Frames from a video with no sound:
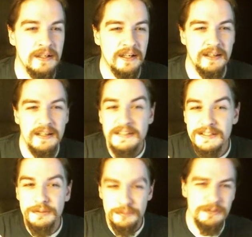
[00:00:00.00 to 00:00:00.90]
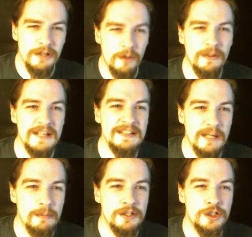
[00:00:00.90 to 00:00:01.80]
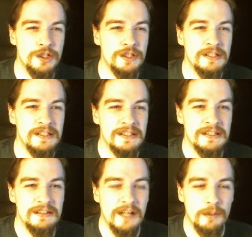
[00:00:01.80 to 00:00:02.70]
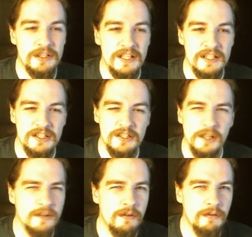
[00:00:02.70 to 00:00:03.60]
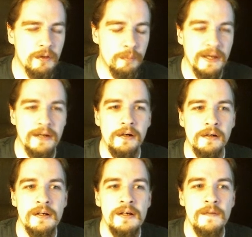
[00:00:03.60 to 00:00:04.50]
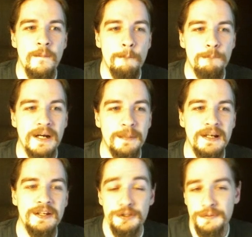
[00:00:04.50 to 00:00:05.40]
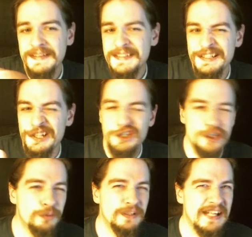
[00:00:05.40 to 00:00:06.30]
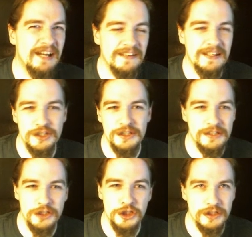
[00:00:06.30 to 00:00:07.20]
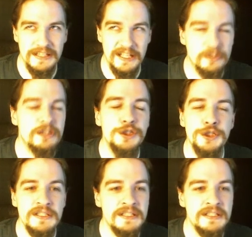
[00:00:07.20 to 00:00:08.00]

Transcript: And they deal, okay damage. I wish they stunned a little better. But, it's additional retaliation-ish damage.